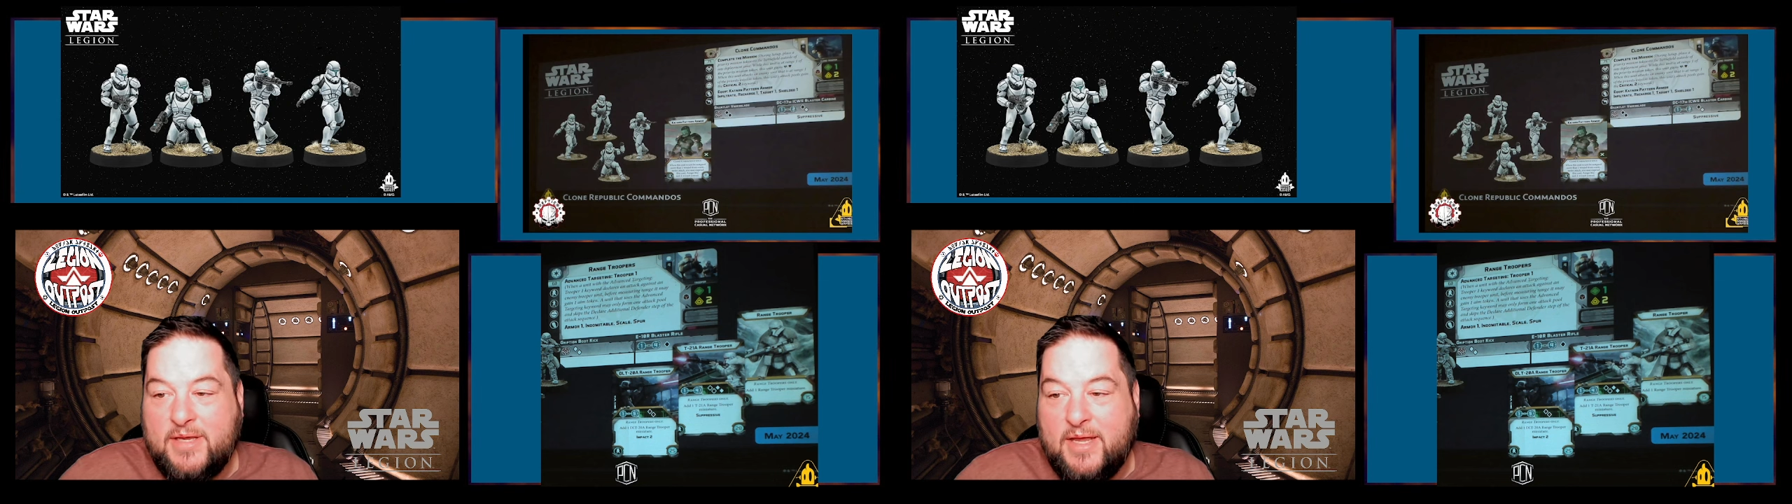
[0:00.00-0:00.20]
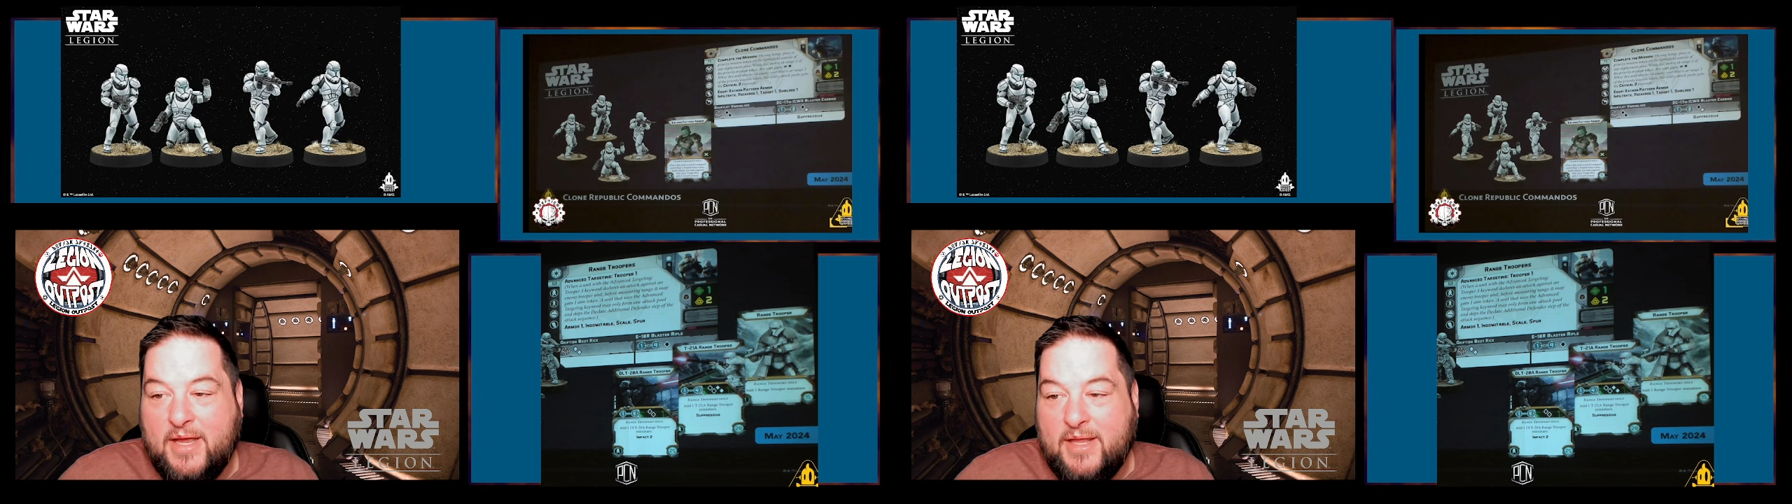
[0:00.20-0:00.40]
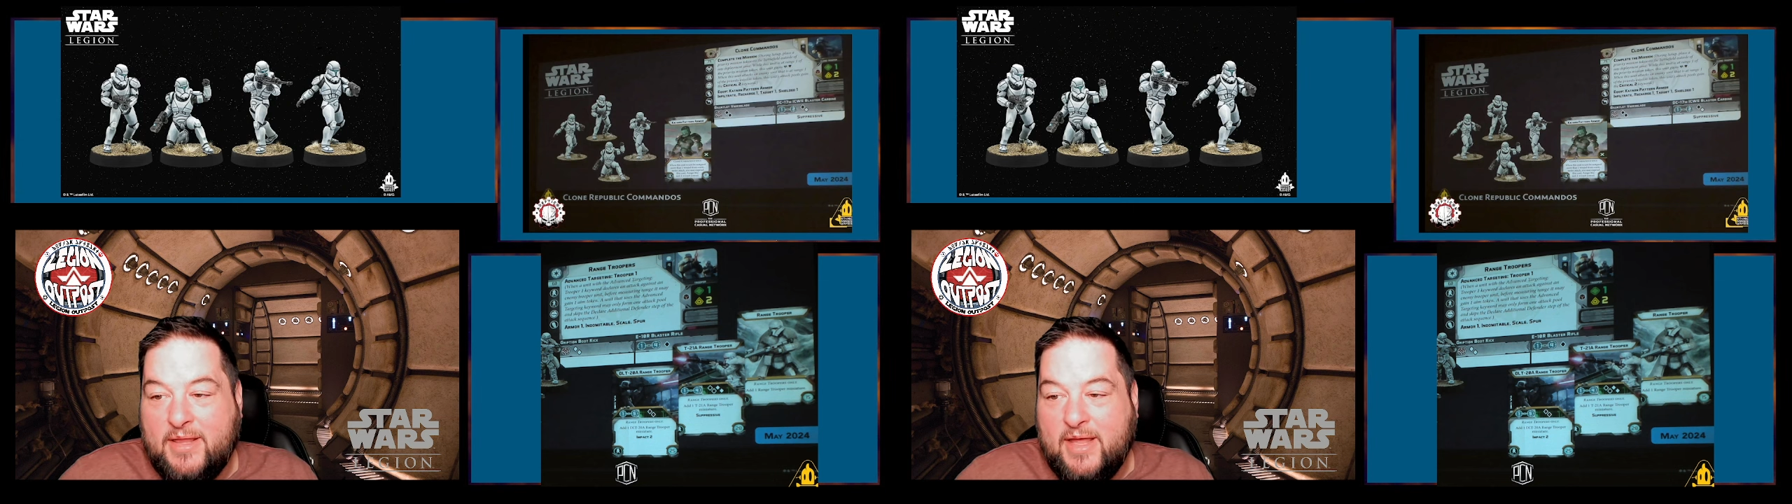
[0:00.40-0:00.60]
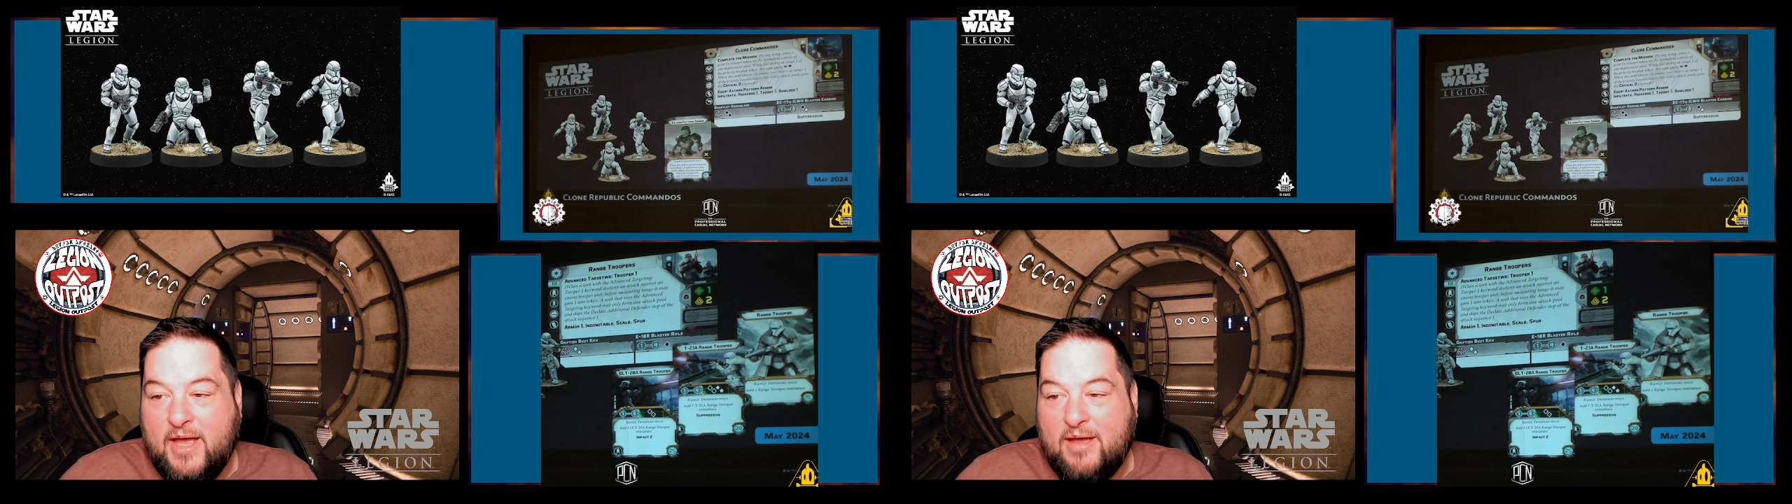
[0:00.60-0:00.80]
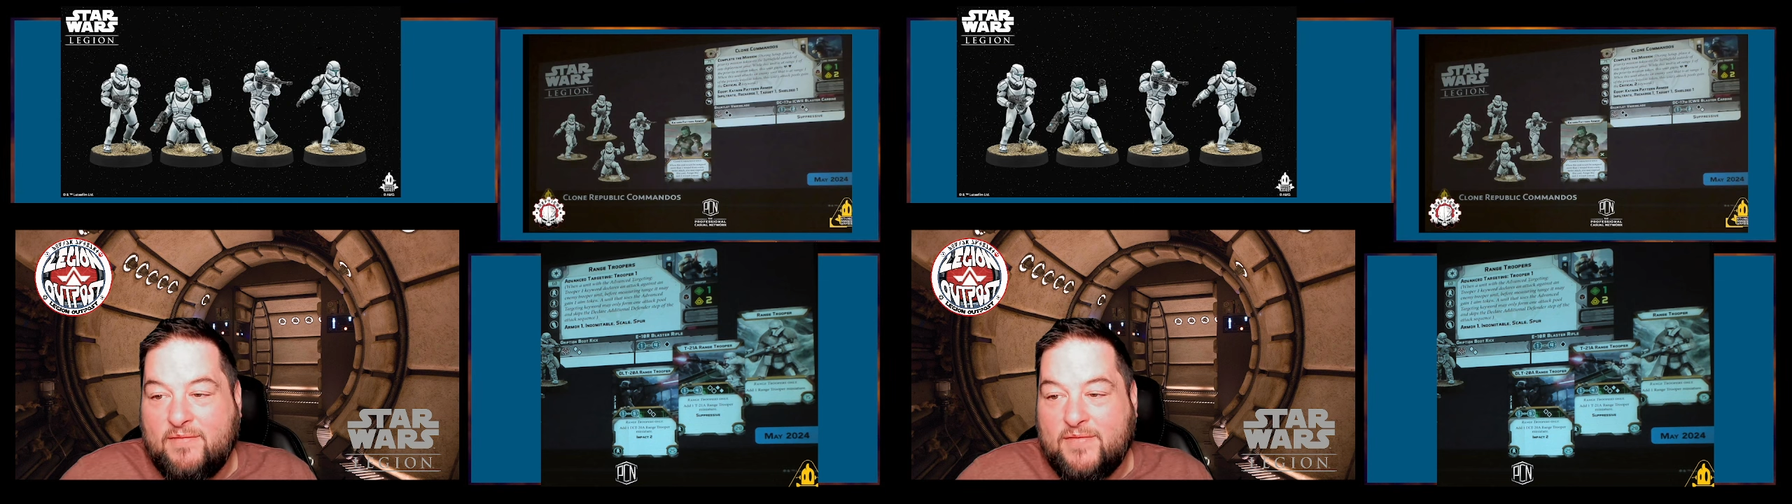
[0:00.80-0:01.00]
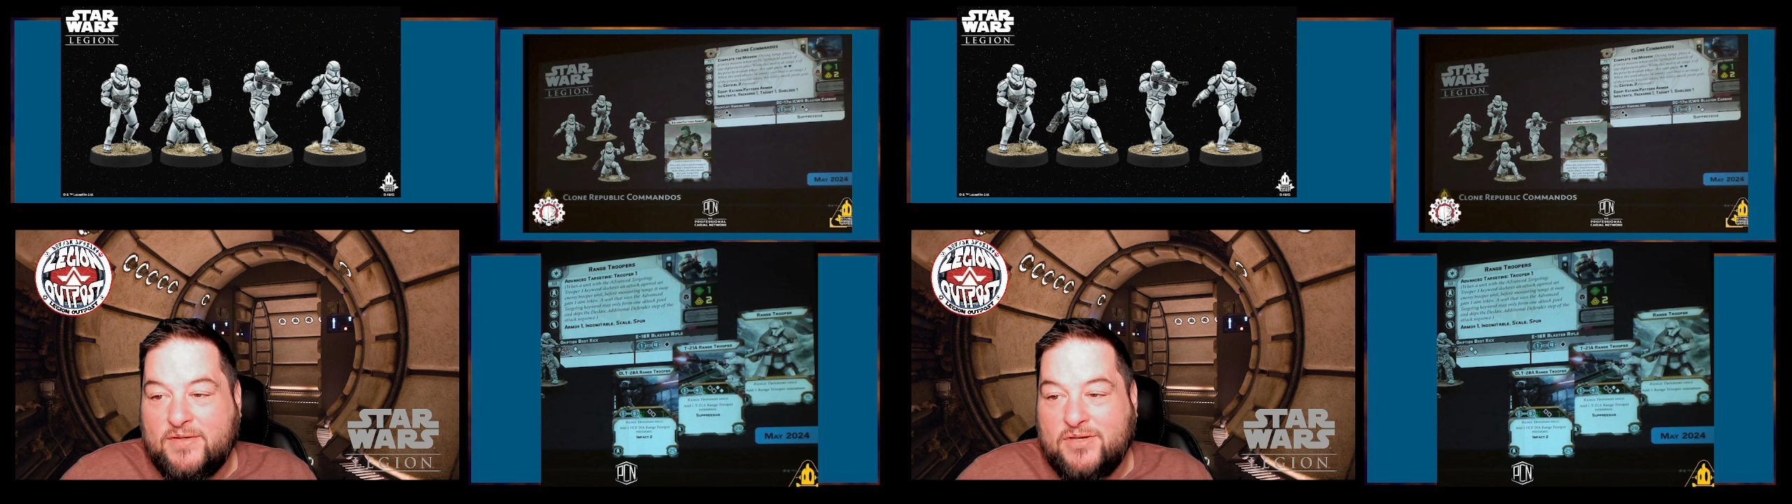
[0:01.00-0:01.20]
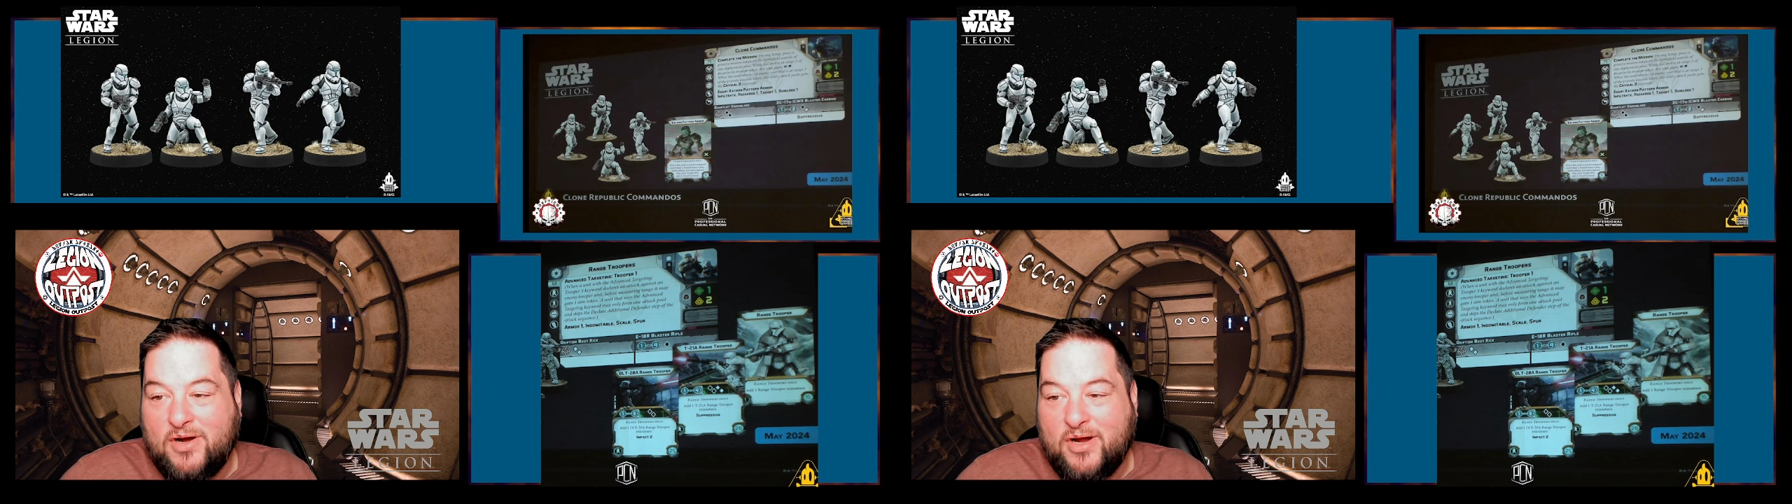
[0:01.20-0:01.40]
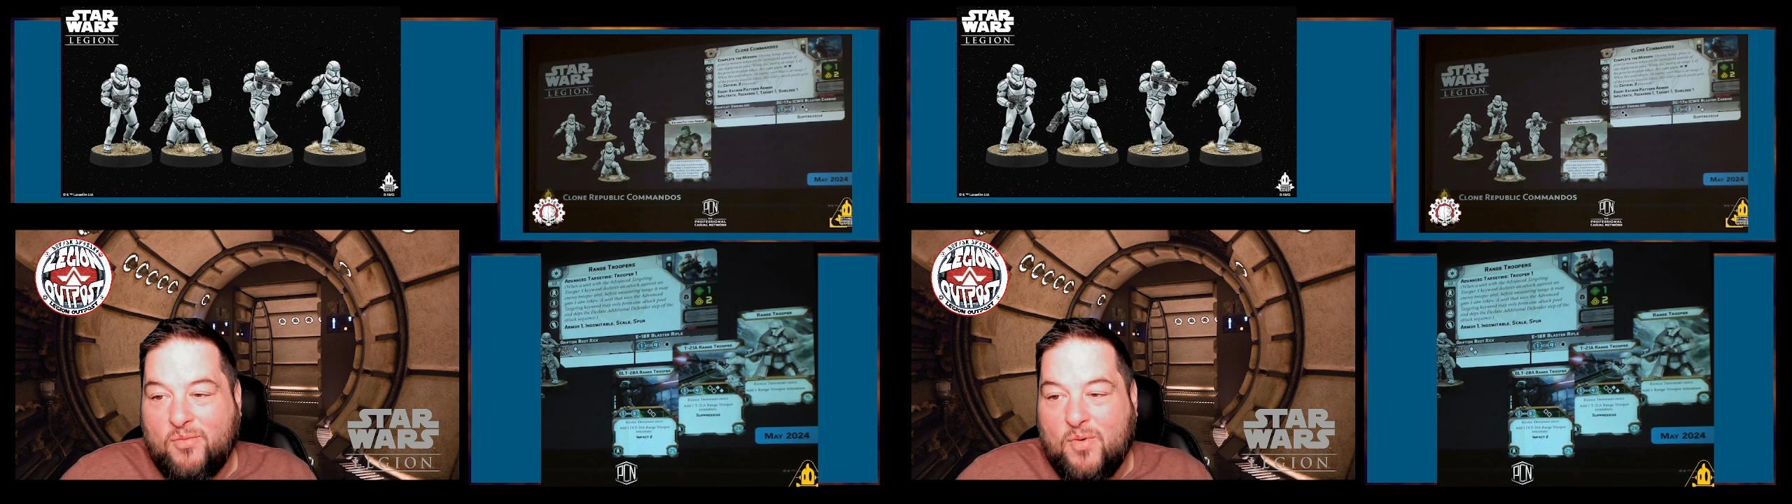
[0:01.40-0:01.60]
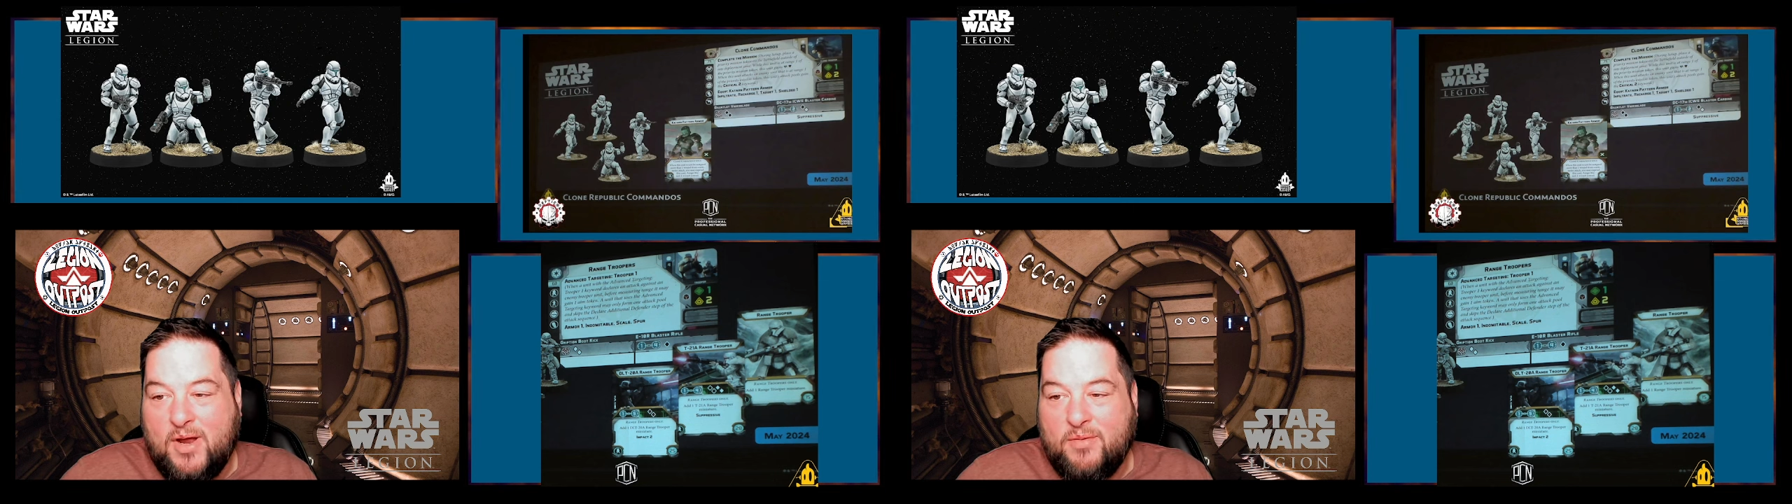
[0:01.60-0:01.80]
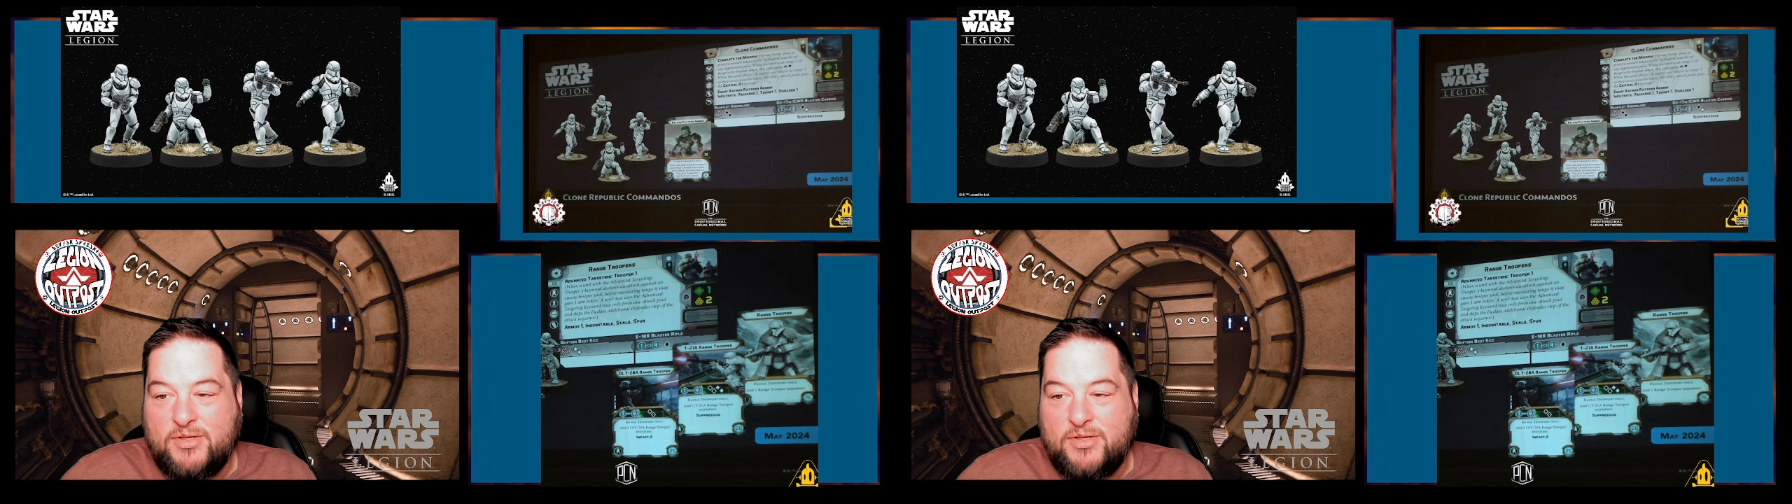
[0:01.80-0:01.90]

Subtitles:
and they have target 1,